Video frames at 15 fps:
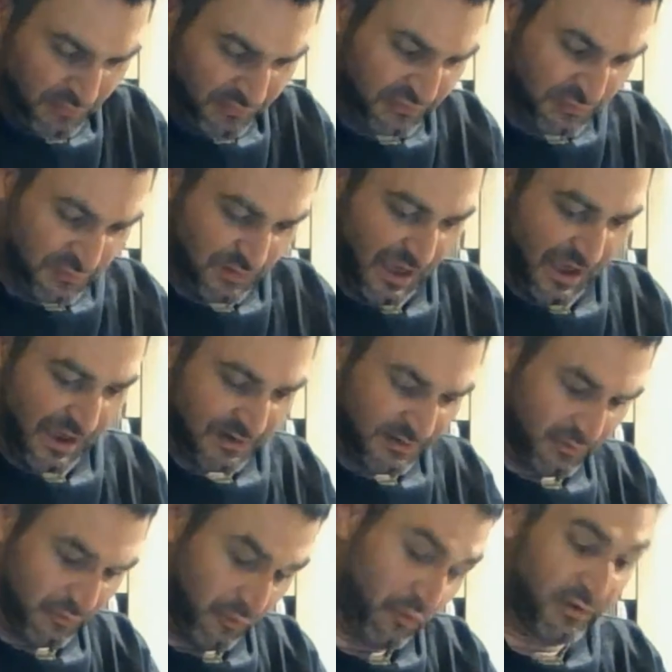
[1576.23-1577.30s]
do that,
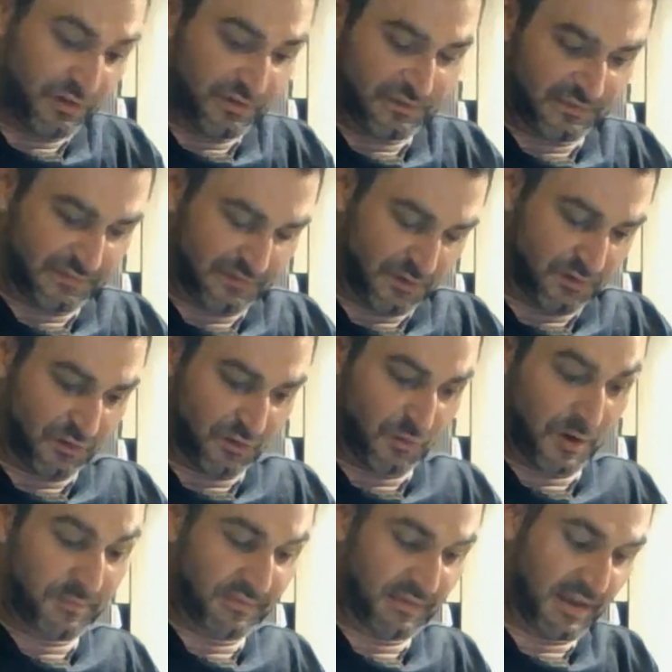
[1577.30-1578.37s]
or just go to their
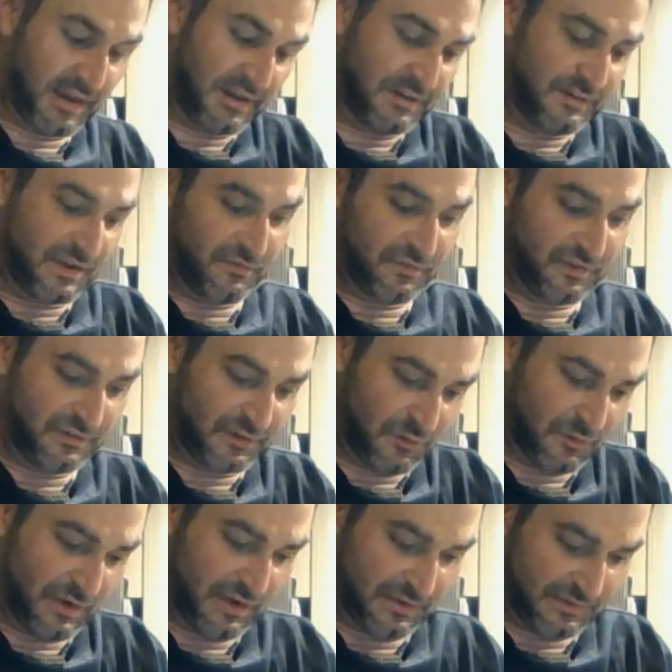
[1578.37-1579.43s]
website and definitely
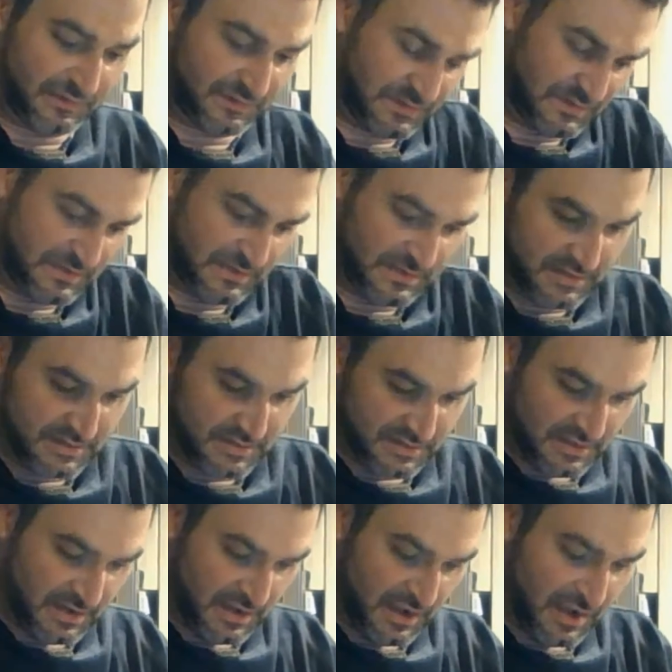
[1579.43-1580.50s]
donate.
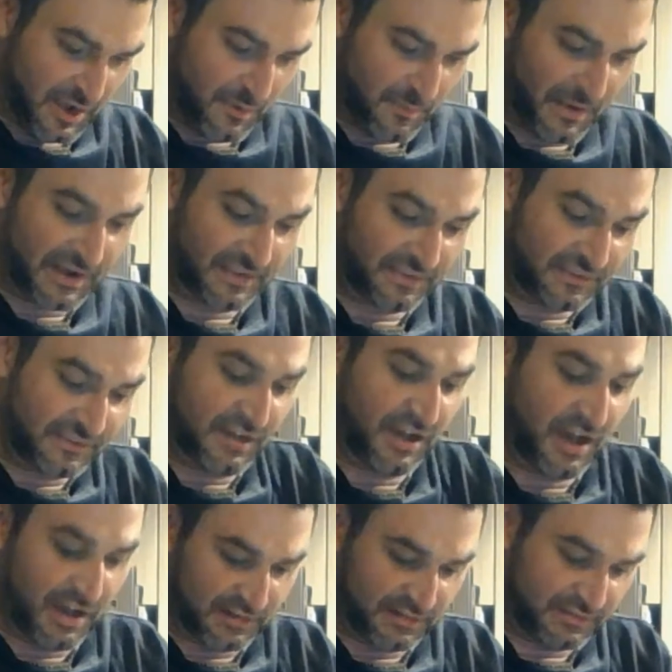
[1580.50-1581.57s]
I got to
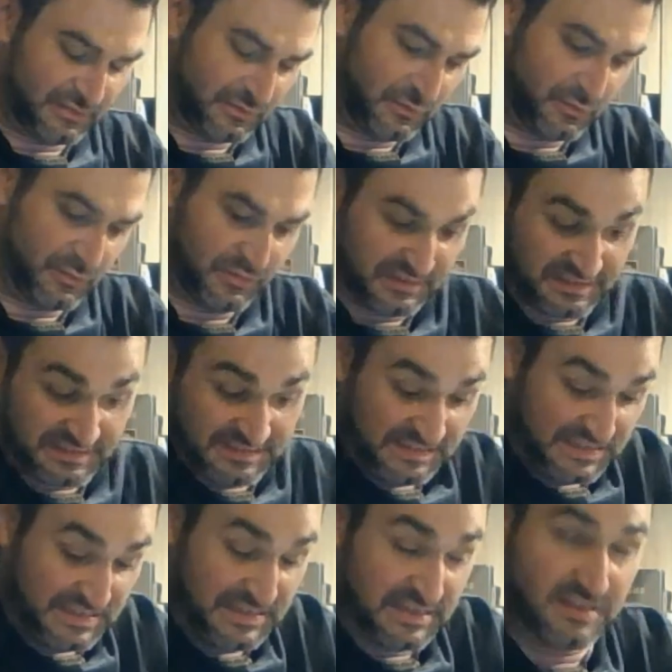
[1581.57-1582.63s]
talk to the
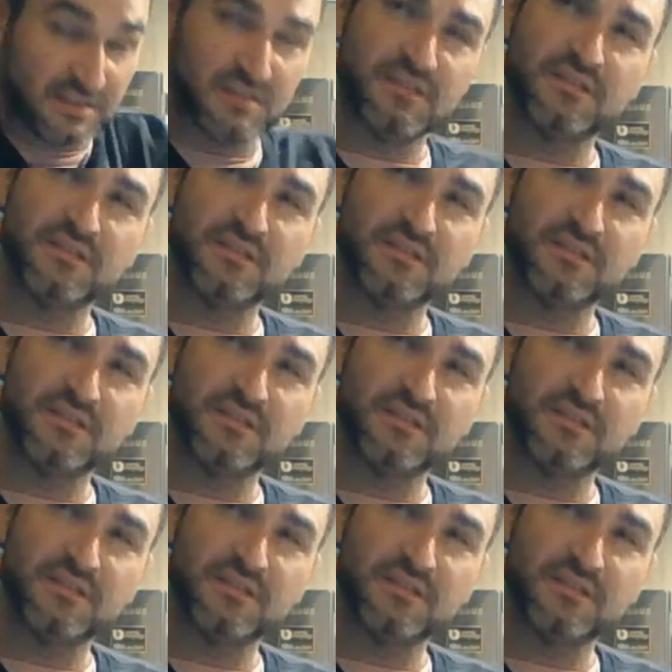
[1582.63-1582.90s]
CEO